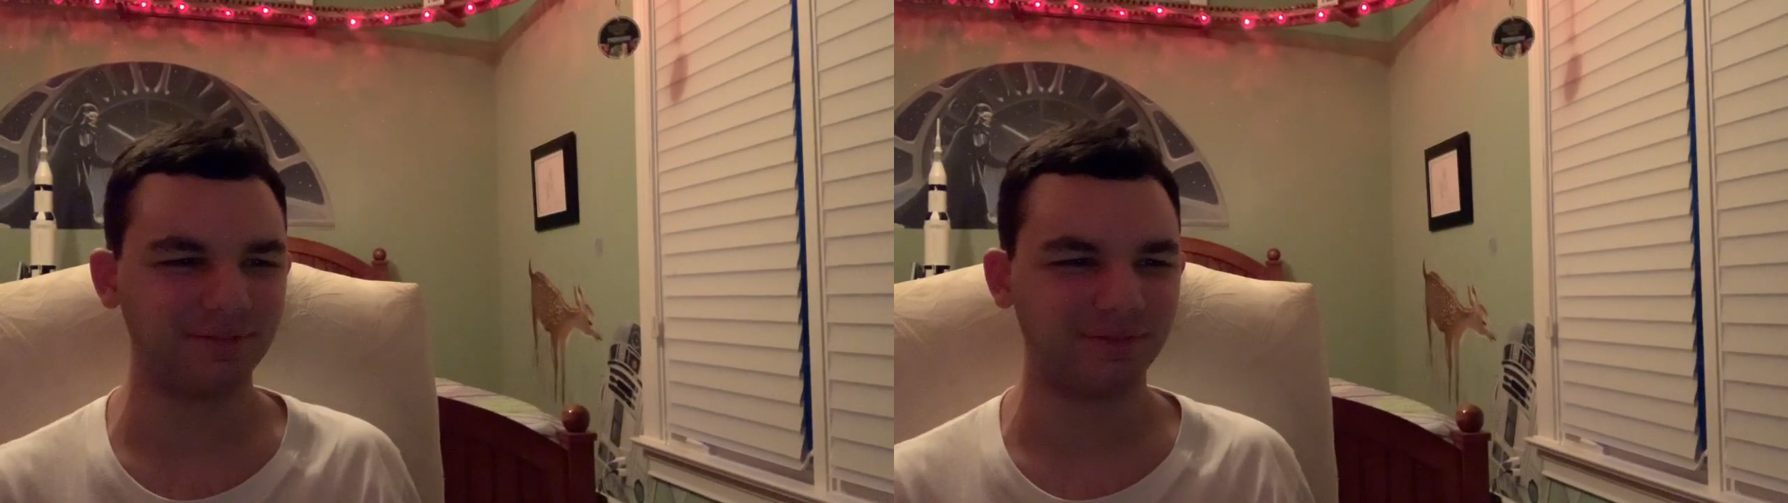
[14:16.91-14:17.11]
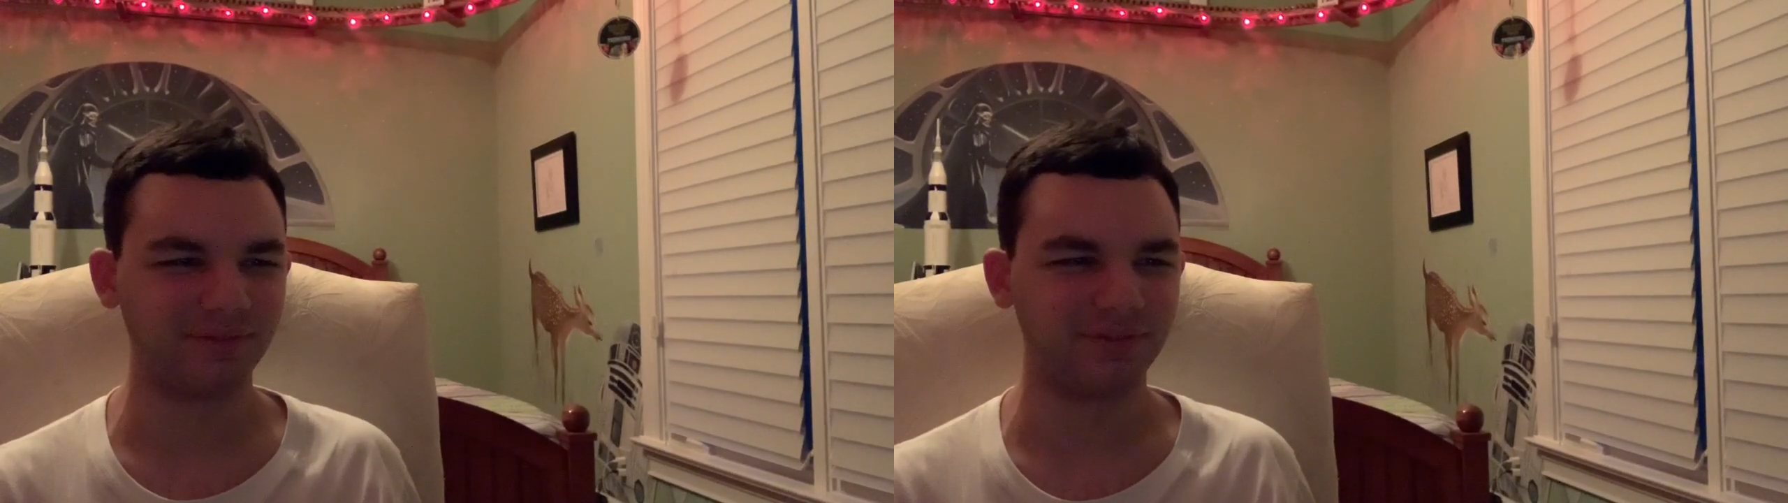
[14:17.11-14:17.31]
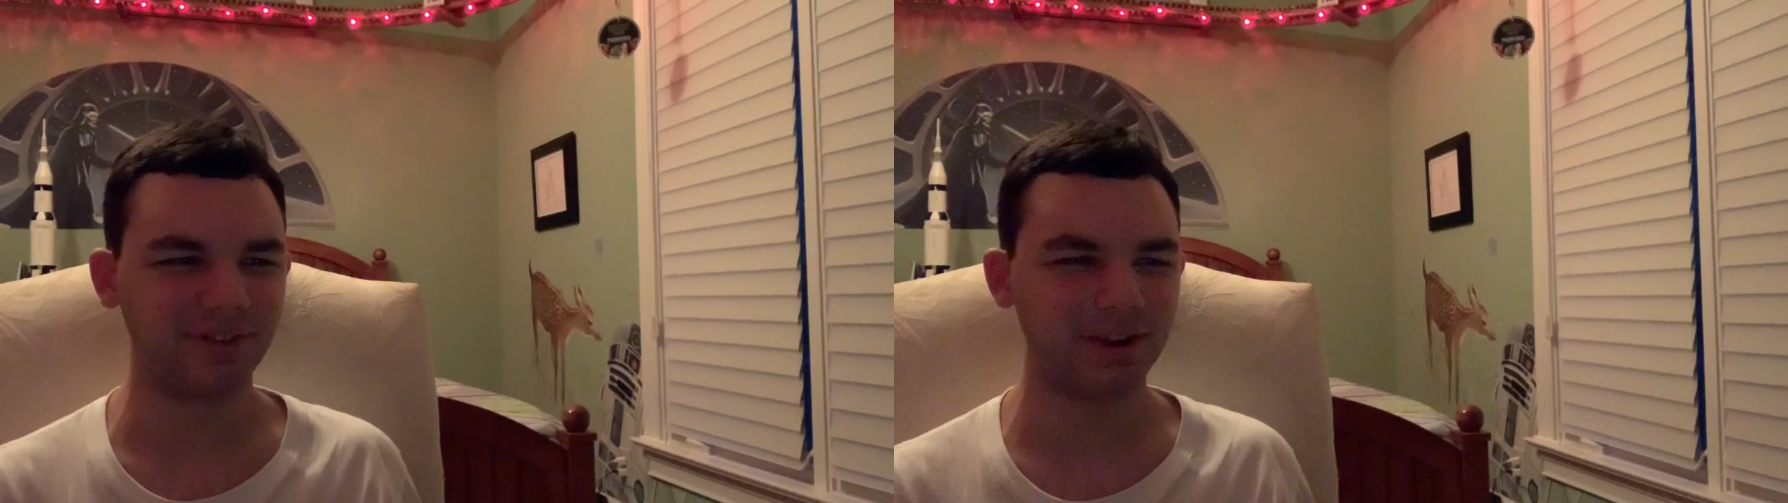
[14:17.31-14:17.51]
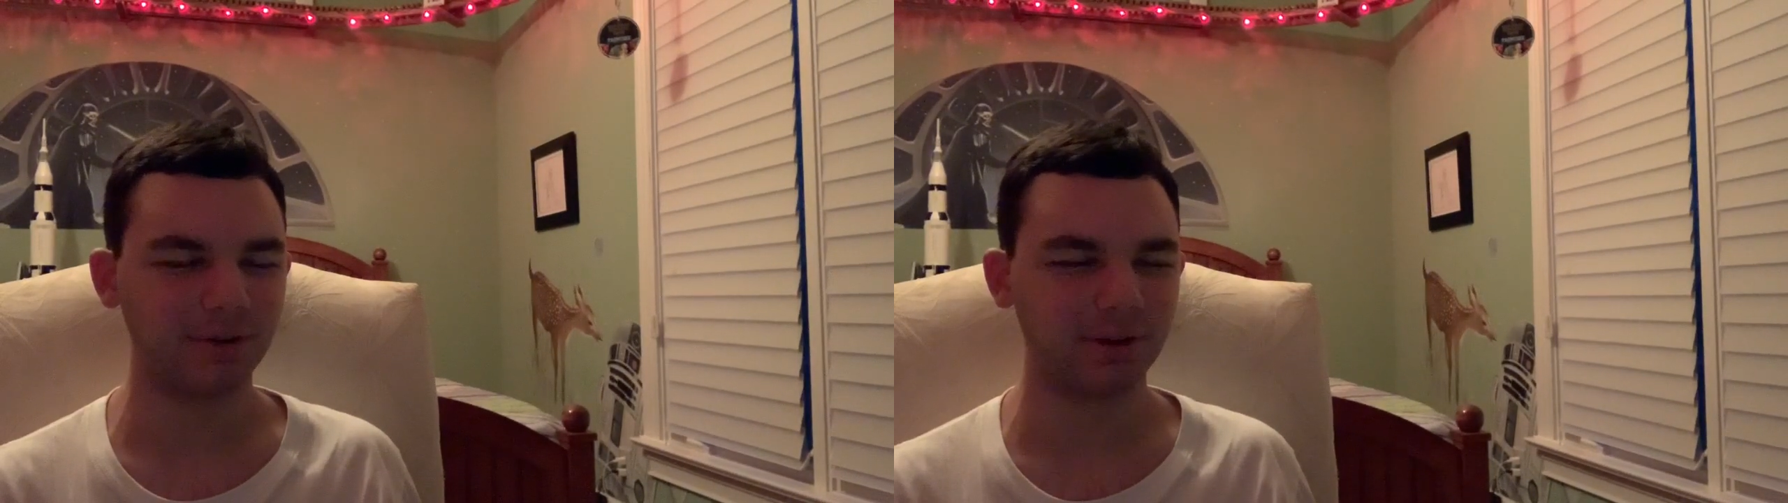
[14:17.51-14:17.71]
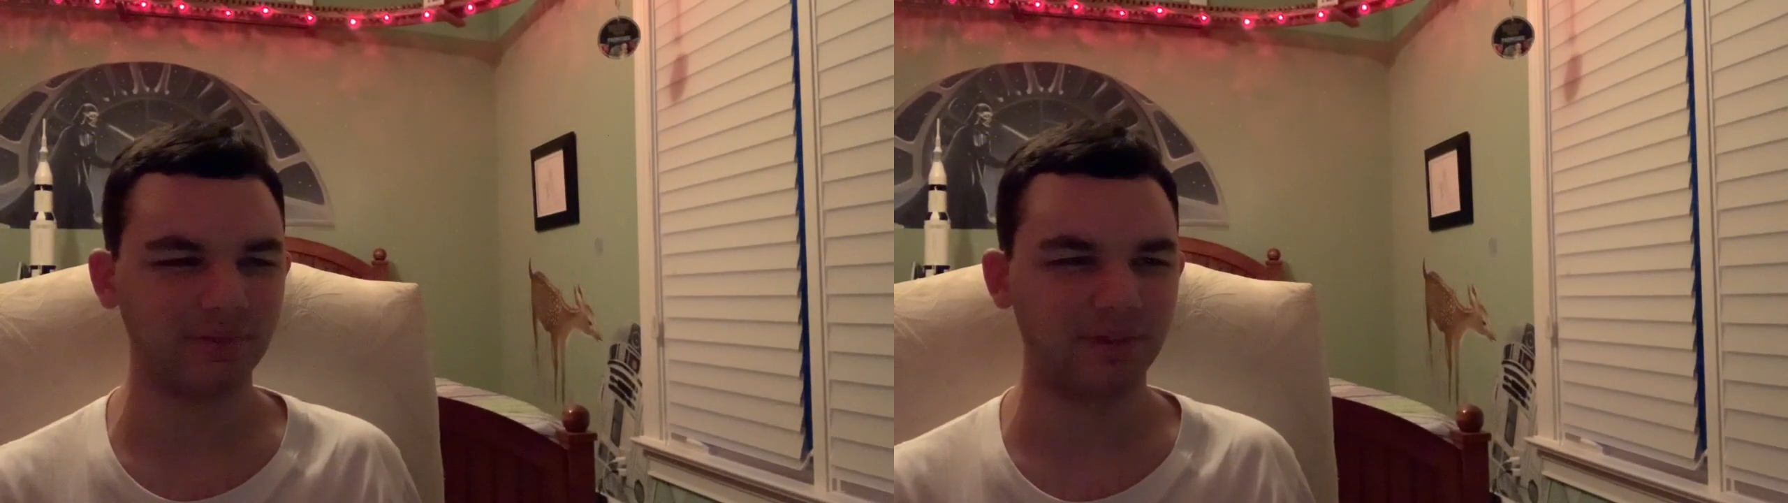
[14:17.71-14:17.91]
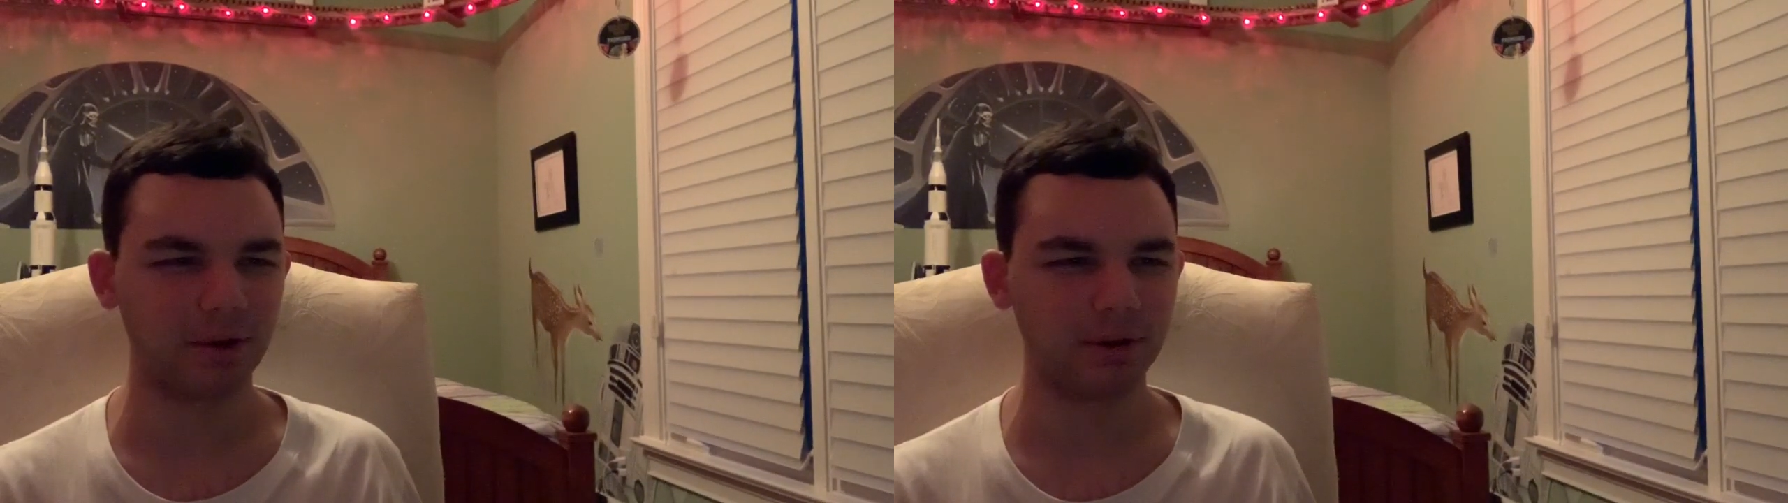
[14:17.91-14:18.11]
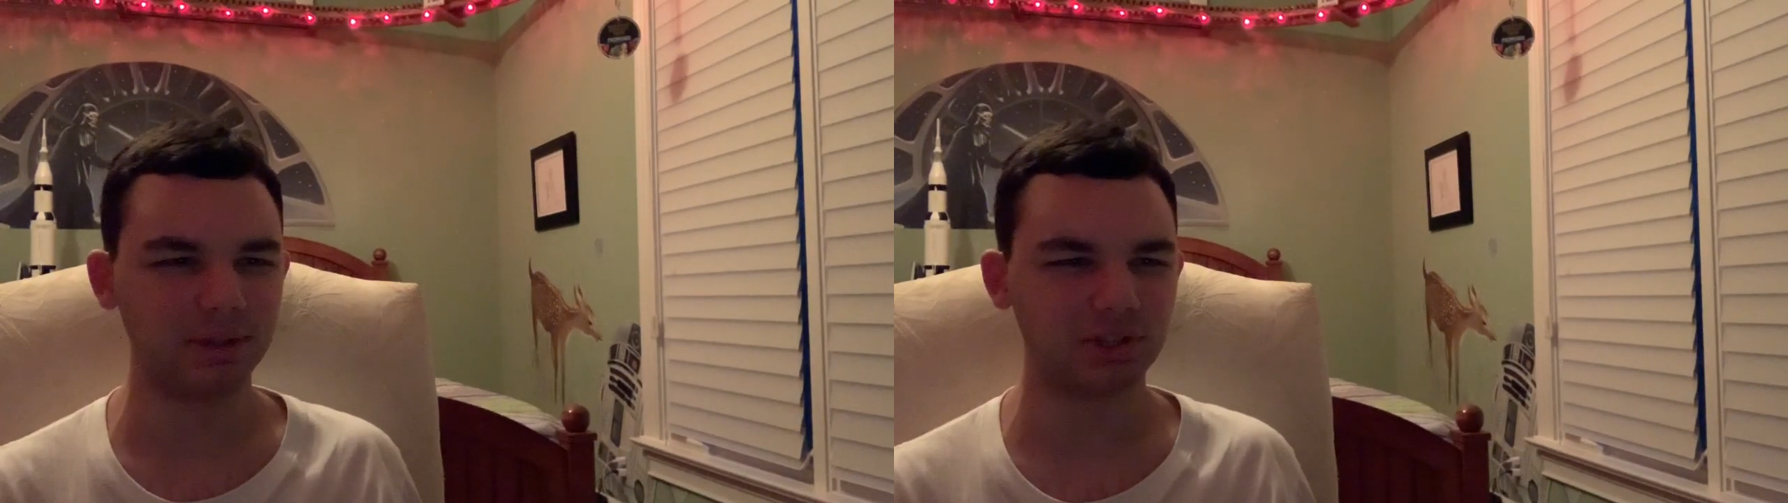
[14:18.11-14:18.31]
very very